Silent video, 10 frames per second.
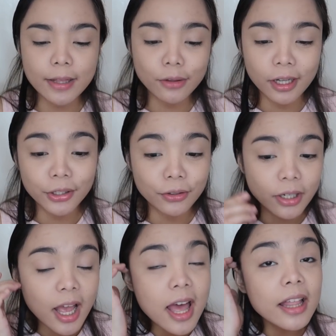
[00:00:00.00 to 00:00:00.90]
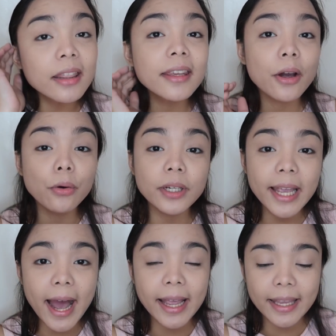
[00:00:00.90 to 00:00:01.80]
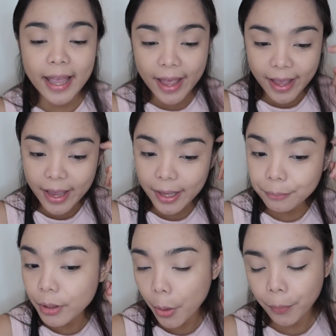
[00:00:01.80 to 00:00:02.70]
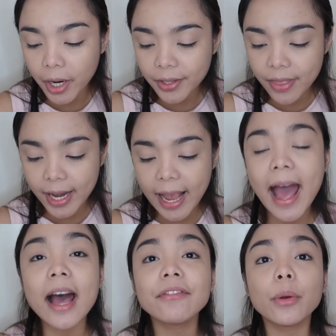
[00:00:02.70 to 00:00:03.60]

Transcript: Ito lang yung the only high-end brow product that I have.